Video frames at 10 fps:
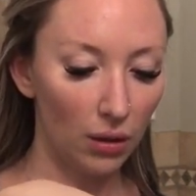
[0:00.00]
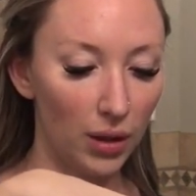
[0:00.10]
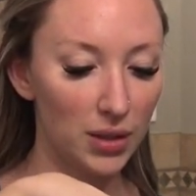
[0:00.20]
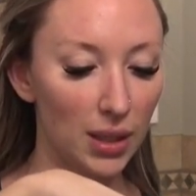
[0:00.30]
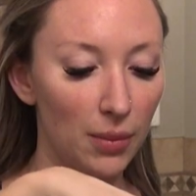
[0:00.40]

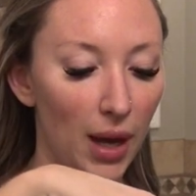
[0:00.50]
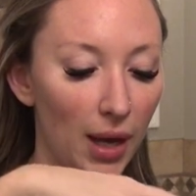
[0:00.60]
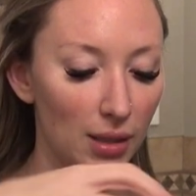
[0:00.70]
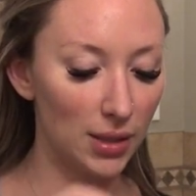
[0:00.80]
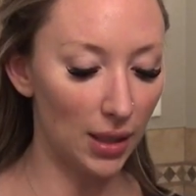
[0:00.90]
cleansing
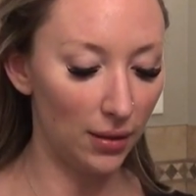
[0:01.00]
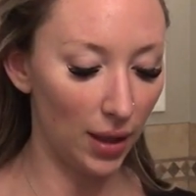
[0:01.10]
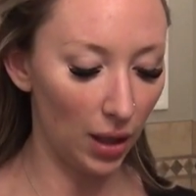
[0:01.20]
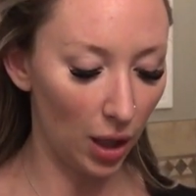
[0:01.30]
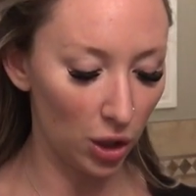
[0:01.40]
pads and
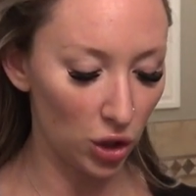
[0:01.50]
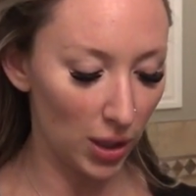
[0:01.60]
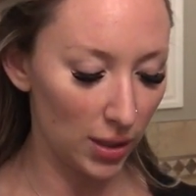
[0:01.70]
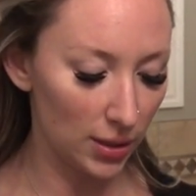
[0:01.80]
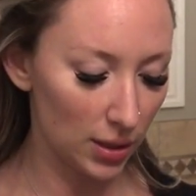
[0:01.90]
they are
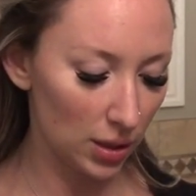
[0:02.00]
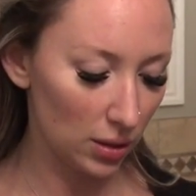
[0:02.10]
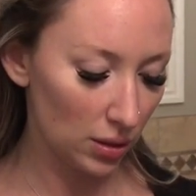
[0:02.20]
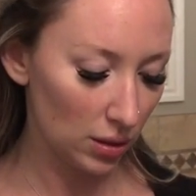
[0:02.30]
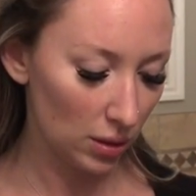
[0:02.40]
just
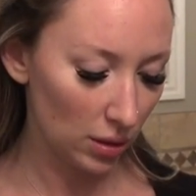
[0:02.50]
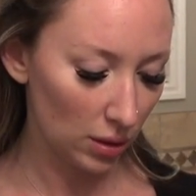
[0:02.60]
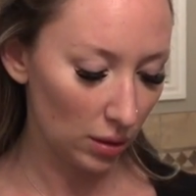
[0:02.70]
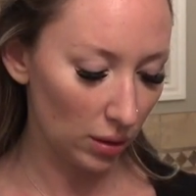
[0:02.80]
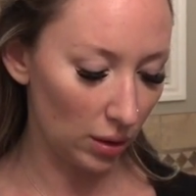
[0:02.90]

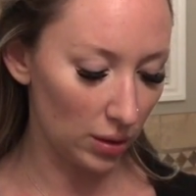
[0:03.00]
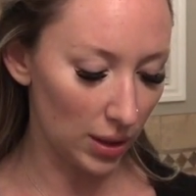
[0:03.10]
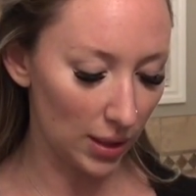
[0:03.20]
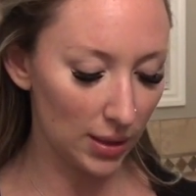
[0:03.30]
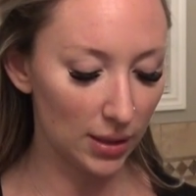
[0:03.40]
little
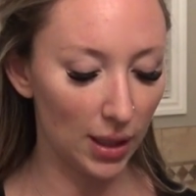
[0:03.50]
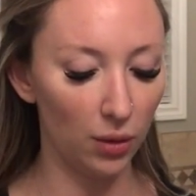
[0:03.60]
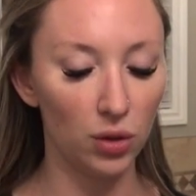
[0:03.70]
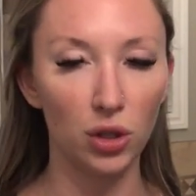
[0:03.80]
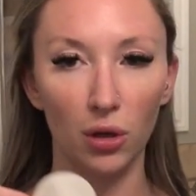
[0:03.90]
discs.
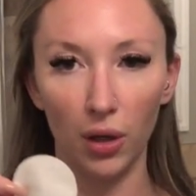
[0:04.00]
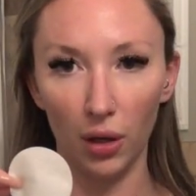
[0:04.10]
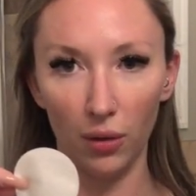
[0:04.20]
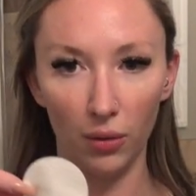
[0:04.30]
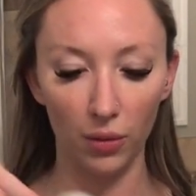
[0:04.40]
I will show
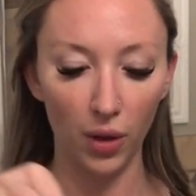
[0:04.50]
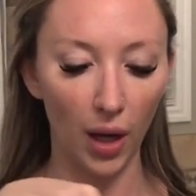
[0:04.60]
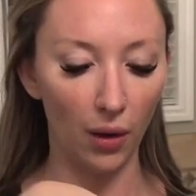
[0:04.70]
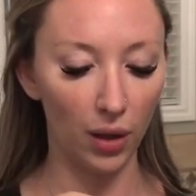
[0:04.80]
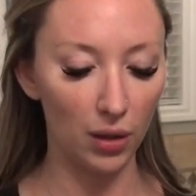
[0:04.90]
you
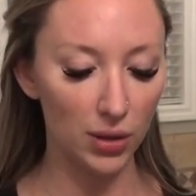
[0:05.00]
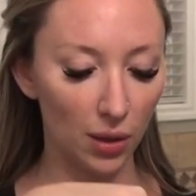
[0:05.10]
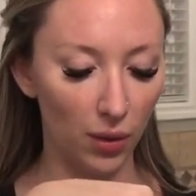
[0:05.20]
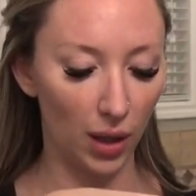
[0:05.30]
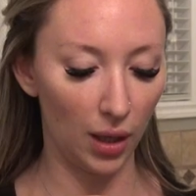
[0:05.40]
how I use
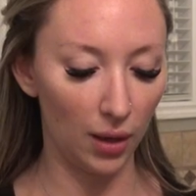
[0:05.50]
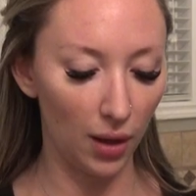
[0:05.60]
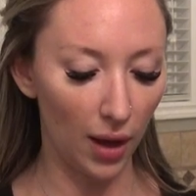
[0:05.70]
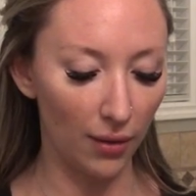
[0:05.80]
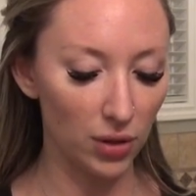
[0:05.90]
it when I,
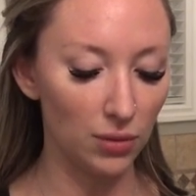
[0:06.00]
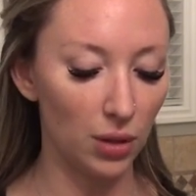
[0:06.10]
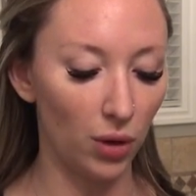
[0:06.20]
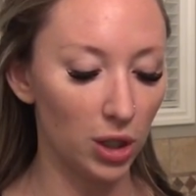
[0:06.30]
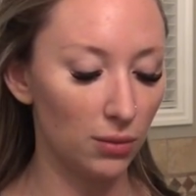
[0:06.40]
after I'm
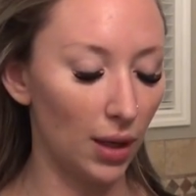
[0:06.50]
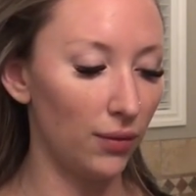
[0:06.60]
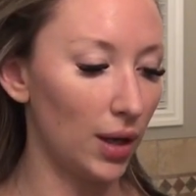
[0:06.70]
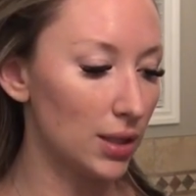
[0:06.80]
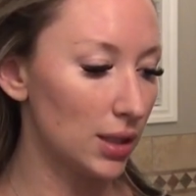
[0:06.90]
done washing my
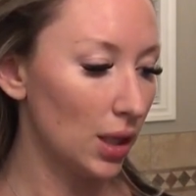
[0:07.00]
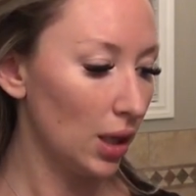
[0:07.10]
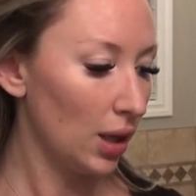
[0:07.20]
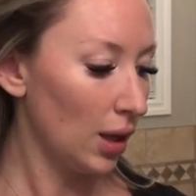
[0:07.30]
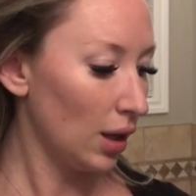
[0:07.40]
face.
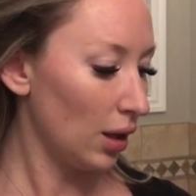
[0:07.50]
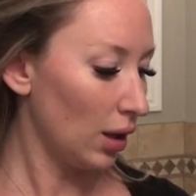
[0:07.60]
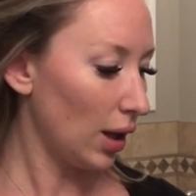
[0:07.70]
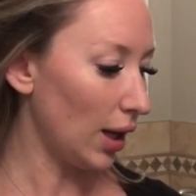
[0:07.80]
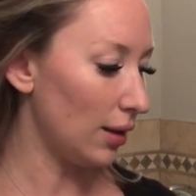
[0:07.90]

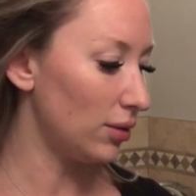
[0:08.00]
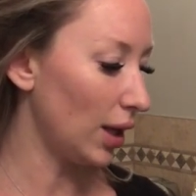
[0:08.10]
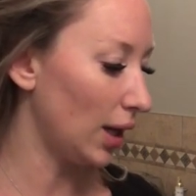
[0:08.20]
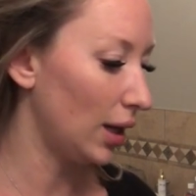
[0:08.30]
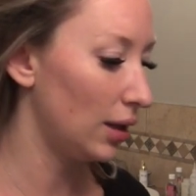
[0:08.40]
And
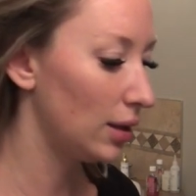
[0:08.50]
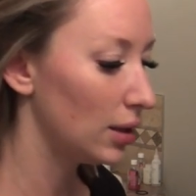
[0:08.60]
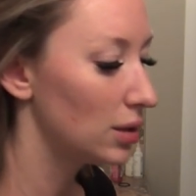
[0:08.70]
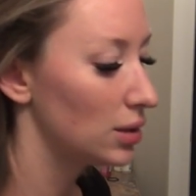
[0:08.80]
then